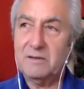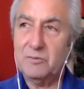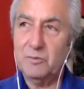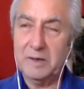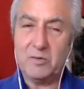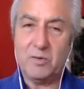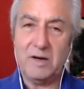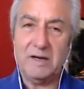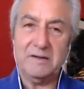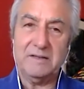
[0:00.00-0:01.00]

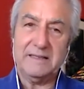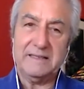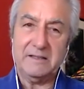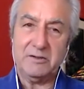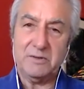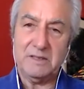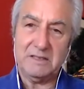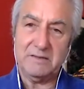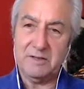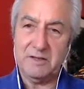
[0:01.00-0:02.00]
required an
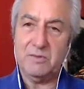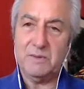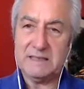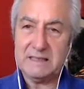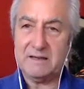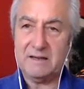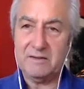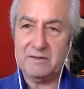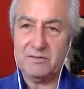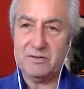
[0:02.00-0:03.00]
increase of the US
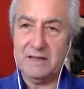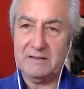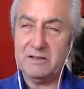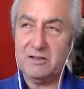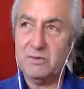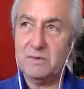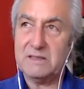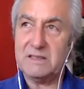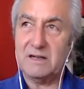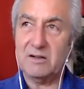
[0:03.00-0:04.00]
dollar, so that the
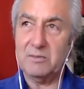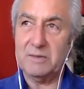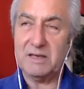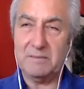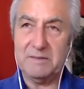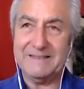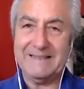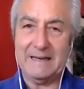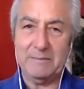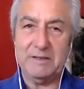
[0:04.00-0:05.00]
US dollar became the
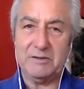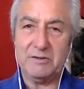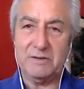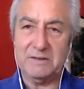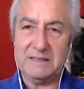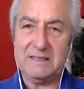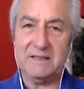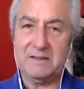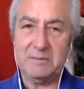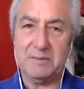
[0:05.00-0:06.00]
dominant currency
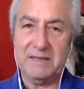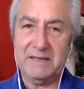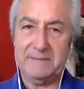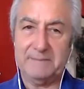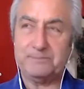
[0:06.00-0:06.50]
on the planet.